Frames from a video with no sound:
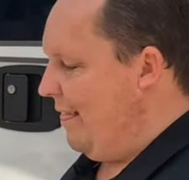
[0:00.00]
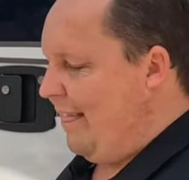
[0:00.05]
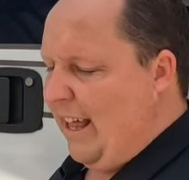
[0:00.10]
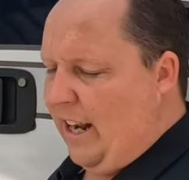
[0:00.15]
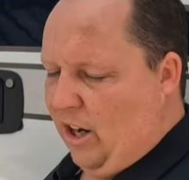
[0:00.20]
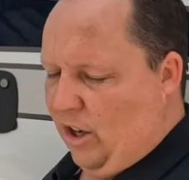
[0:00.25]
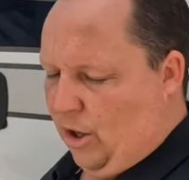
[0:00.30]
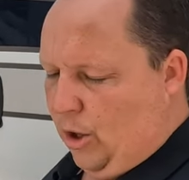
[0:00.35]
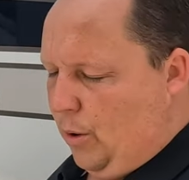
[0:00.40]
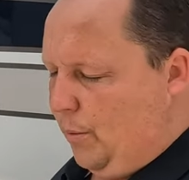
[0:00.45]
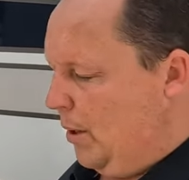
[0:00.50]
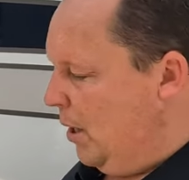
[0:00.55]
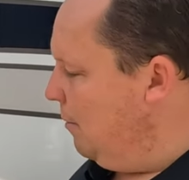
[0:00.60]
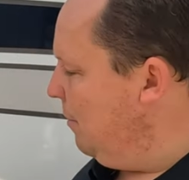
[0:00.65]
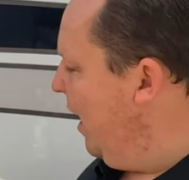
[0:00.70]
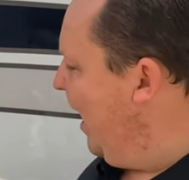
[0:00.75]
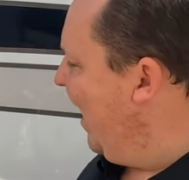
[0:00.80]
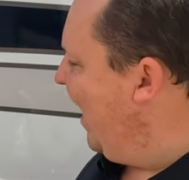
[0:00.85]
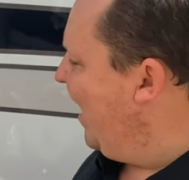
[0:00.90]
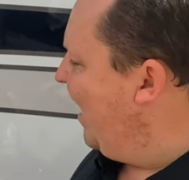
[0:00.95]
than
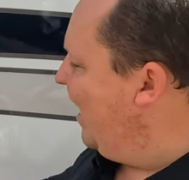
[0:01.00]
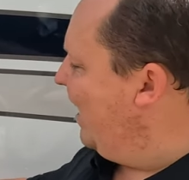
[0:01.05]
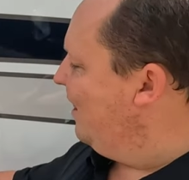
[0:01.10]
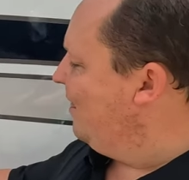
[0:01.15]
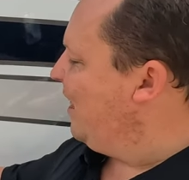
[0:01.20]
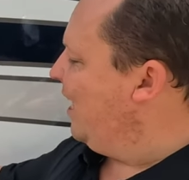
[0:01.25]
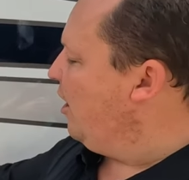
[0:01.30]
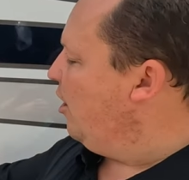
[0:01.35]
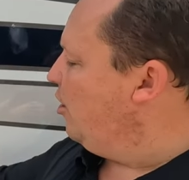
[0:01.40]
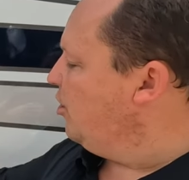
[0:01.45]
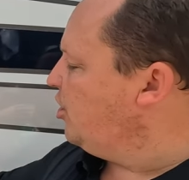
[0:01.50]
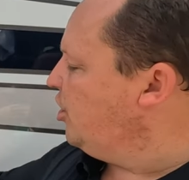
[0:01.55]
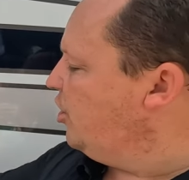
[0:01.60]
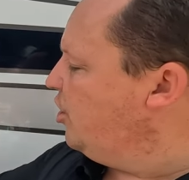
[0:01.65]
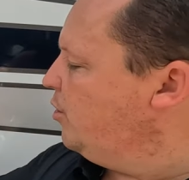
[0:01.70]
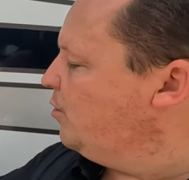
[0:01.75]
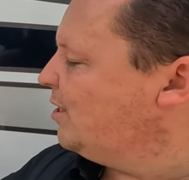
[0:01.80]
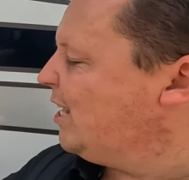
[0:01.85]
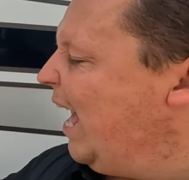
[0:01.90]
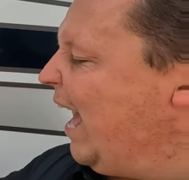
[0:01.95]
aluminum, and they also
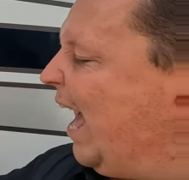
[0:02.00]
use